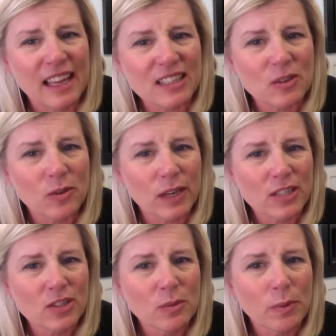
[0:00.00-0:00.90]
is
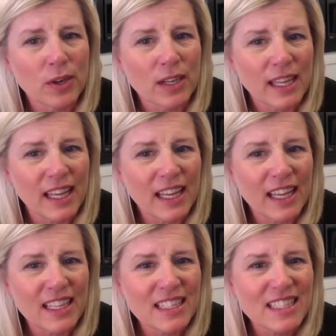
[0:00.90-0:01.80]
going to
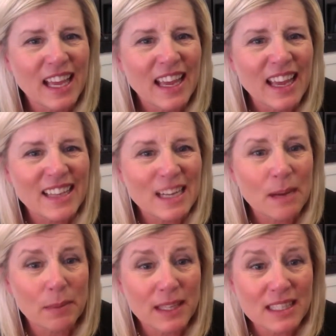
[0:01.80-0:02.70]
dump